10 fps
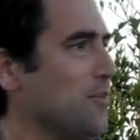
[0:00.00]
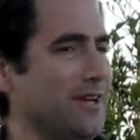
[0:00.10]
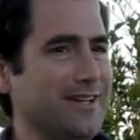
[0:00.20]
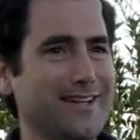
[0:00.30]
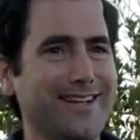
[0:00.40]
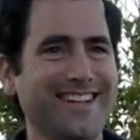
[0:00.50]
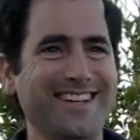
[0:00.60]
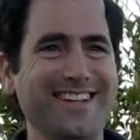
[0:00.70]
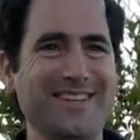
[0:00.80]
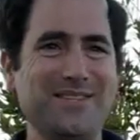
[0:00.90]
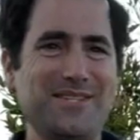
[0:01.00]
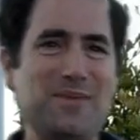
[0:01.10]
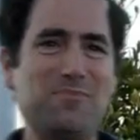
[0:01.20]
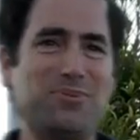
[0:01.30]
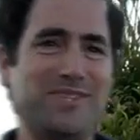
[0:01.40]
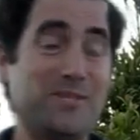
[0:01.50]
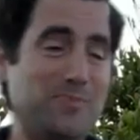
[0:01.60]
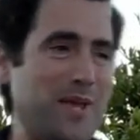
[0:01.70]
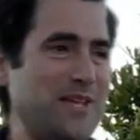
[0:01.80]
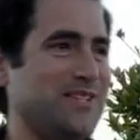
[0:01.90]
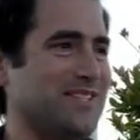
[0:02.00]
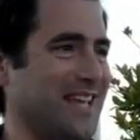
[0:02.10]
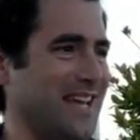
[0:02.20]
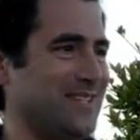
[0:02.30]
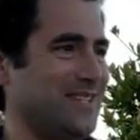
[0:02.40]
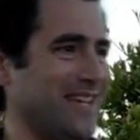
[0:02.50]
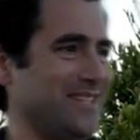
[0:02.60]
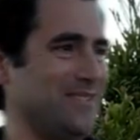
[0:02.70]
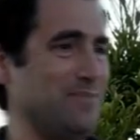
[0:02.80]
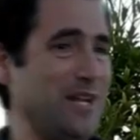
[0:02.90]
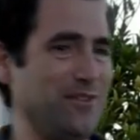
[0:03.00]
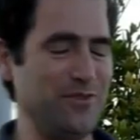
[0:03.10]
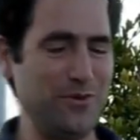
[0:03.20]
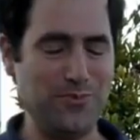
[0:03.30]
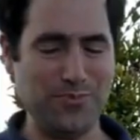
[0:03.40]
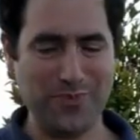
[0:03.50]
but in the same space as many of you.